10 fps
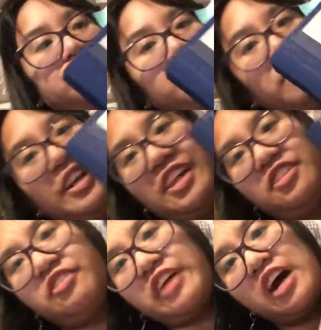But that's
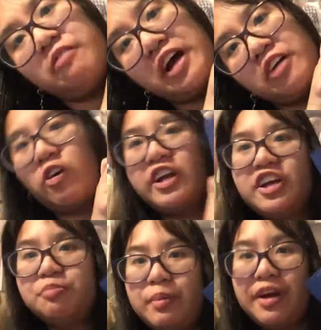just how I
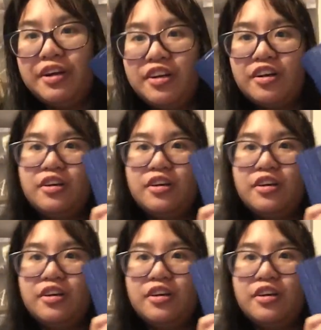organize my binder